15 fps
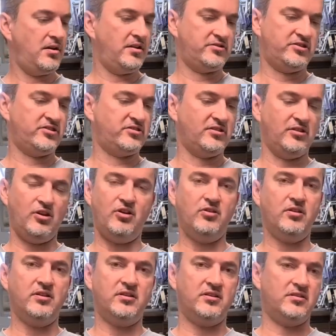it's just a
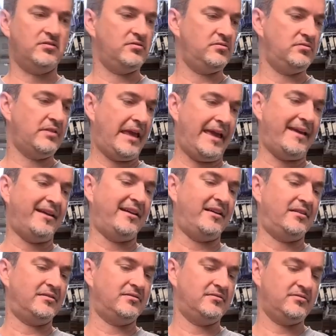longer
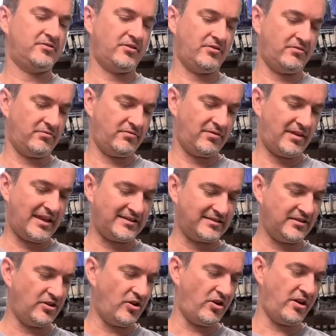handguard. So that's
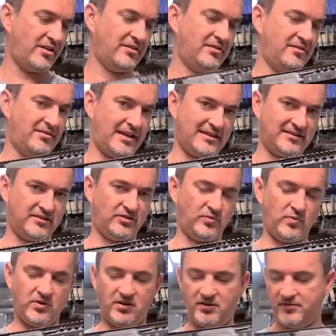a 9, that's a
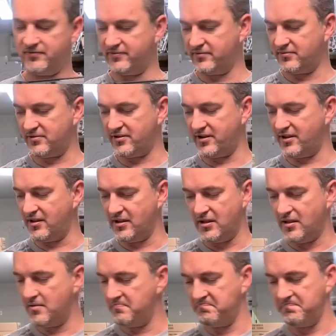12, right?
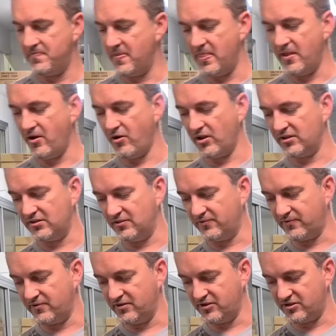No other
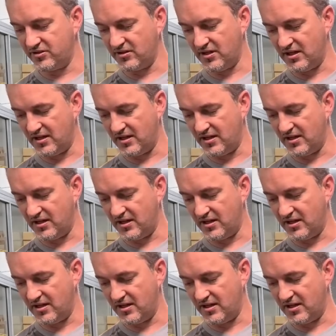difference.